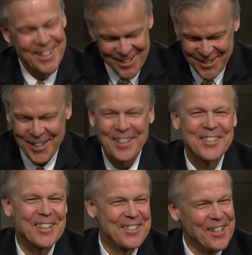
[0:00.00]
cash in.
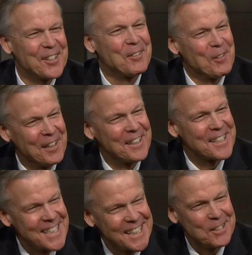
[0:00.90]
Too, exactly, right, yeah.
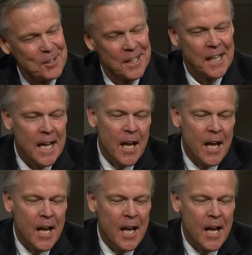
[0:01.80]
exactly right, exactly